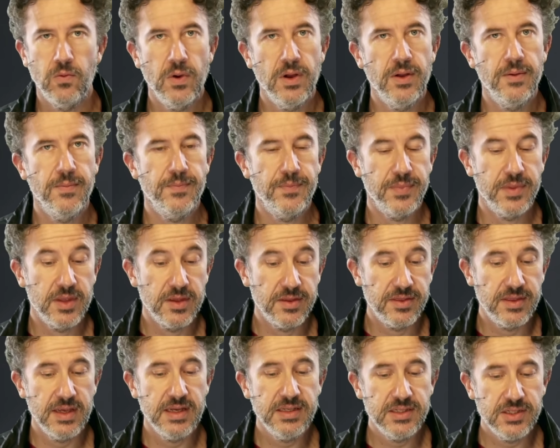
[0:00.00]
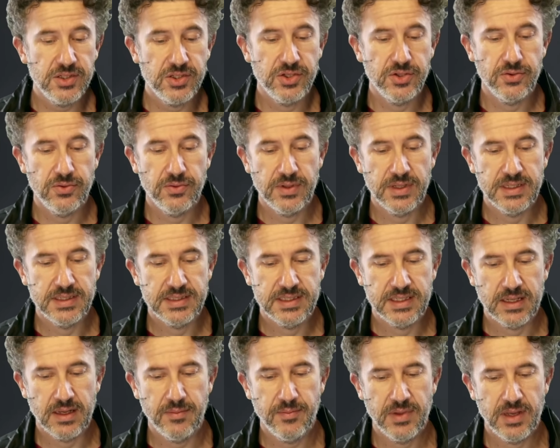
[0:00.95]
Well, the thing to do is to
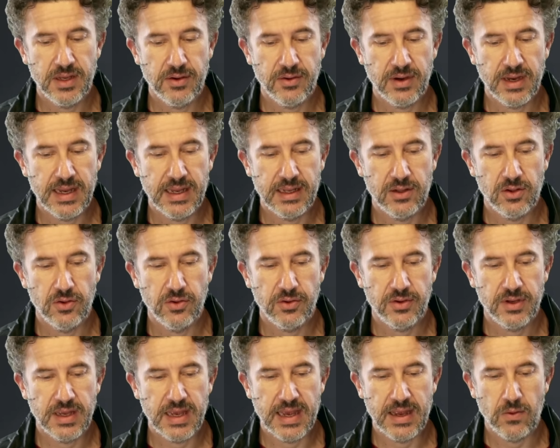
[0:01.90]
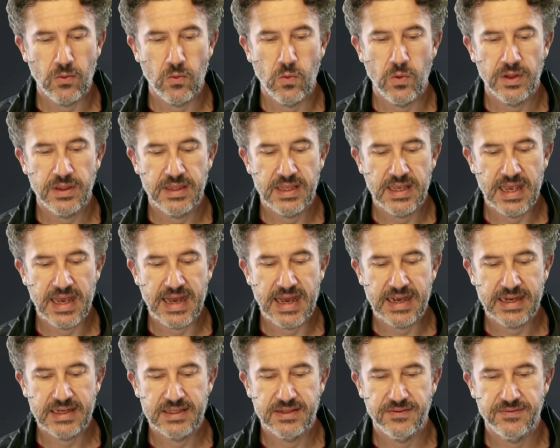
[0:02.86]
come here and look at what the
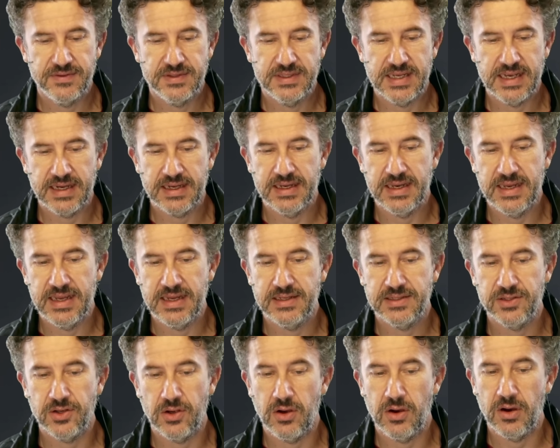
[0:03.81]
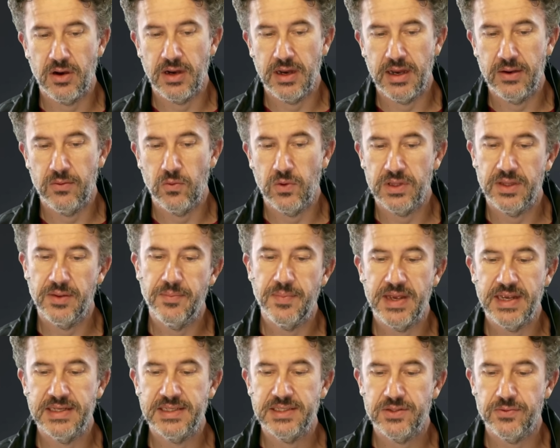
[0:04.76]
active techniques are and what the
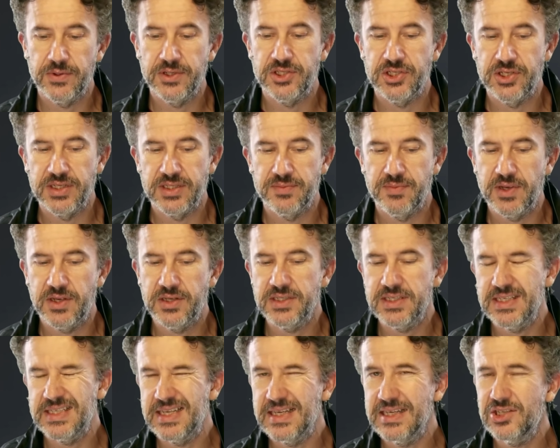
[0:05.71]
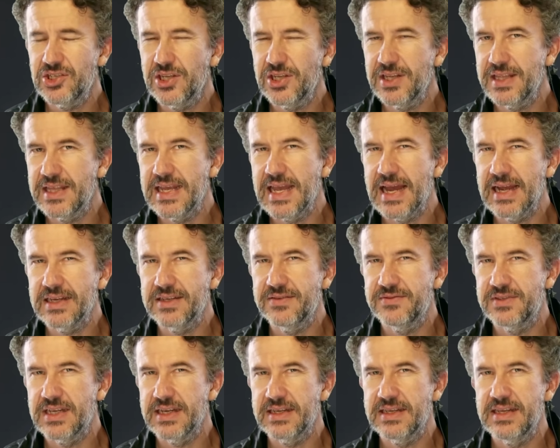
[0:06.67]
base switch is, because essentially the active
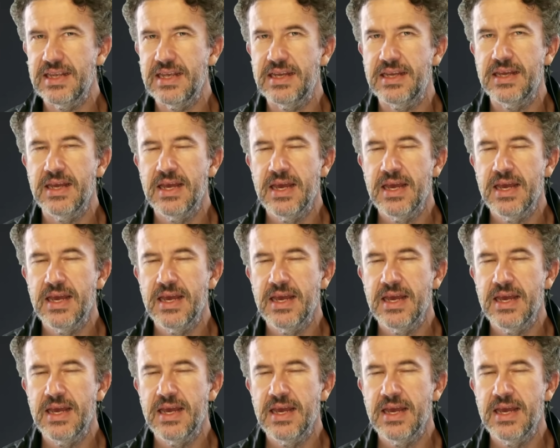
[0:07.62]
technique